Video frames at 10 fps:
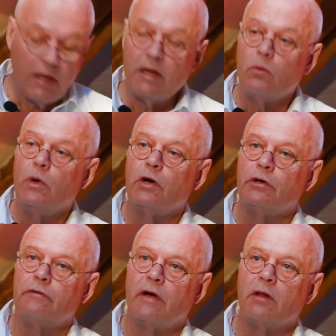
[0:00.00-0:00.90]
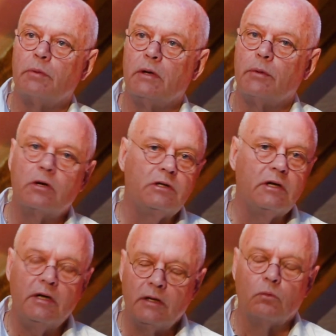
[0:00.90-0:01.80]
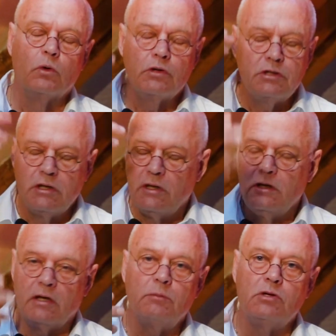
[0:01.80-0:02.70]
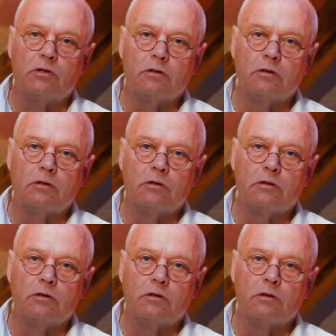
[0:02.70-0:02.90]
we're developing it, because again, we're seeing images.